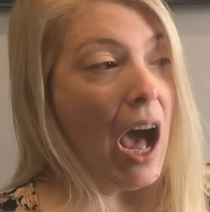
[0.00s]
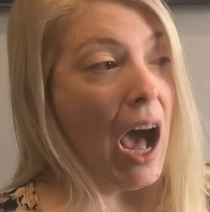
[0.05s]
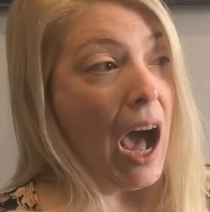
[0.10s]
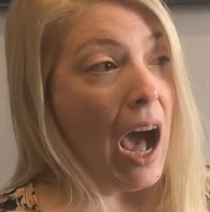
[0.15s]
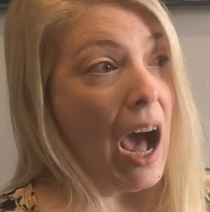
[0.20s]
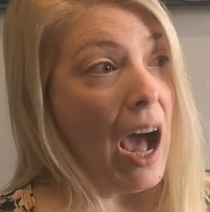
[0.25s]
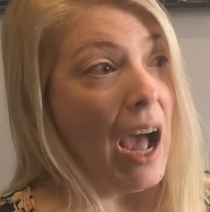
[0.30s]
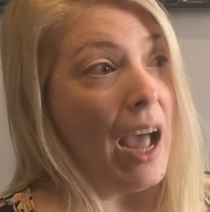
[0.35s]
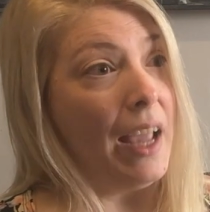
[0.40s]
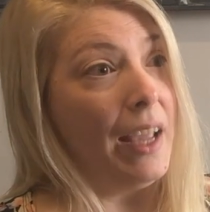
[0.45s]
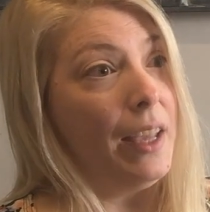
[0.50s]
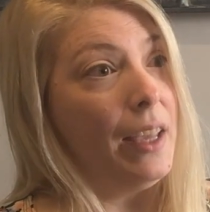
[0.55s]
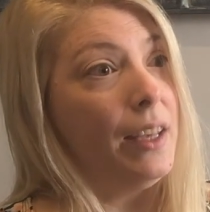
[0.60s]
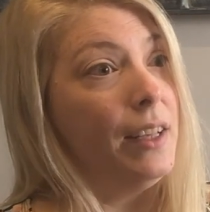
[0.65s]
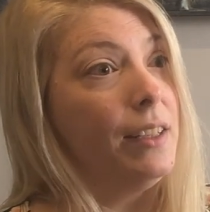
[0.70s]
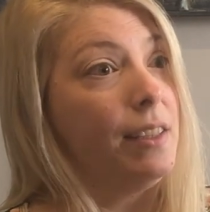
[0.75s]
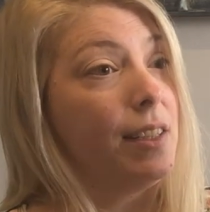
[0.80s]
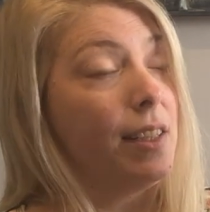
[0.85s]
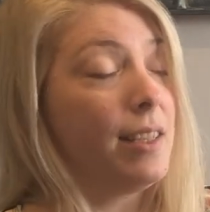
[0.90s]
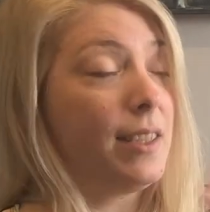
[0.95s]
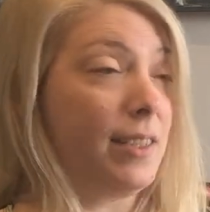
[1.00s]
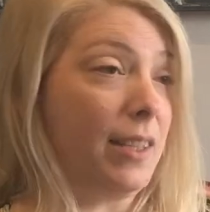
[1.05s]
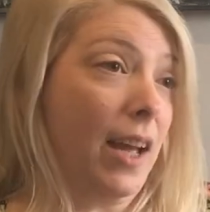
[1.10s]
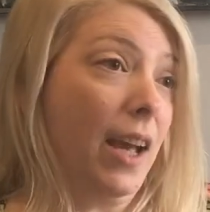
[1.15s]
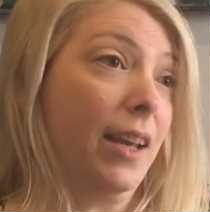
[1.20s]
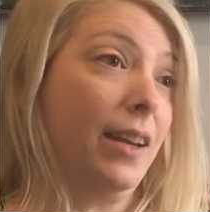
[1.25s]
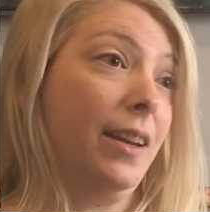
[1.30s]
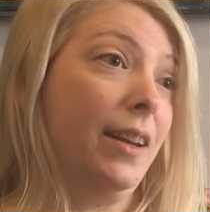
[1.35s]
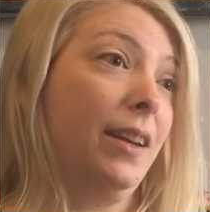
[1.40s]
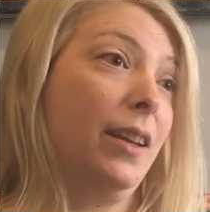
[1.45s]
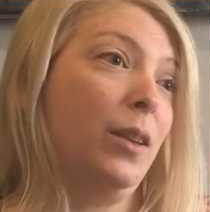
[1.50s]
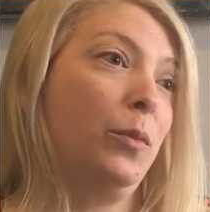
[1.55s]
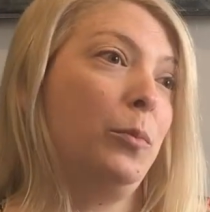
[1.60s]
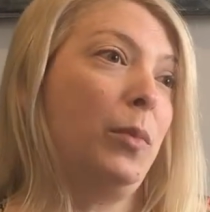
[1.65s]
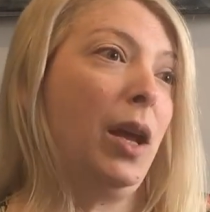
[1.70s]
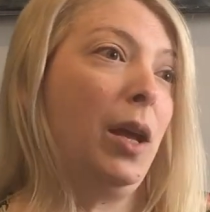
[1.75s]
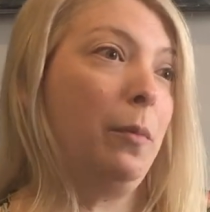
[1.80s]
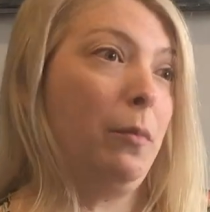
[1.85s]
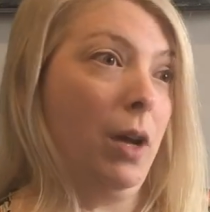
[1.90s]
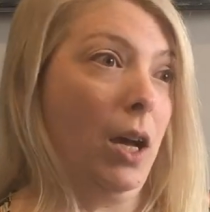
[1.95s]
I decided in
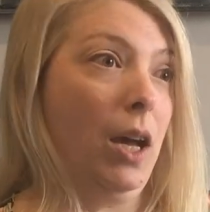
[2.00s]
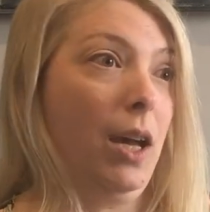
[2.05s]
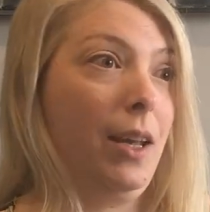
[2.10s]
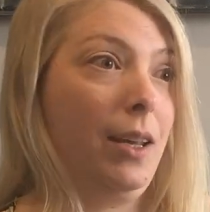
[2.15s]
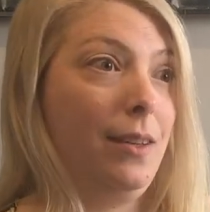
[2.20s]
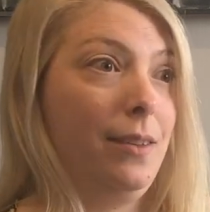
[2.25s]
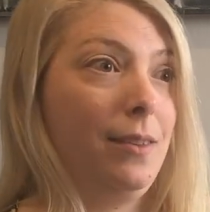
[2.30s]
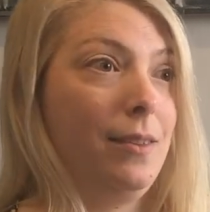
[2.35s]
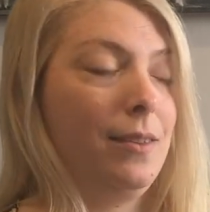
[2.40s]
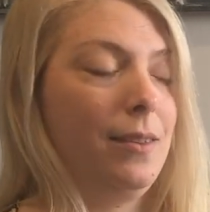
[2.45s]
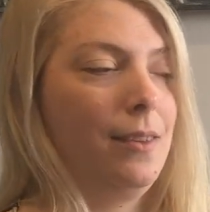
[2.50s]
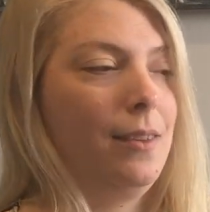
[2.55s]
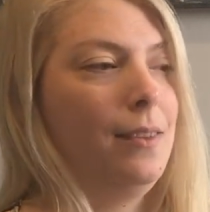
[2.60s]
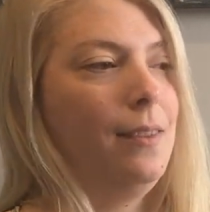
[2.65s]
my mind,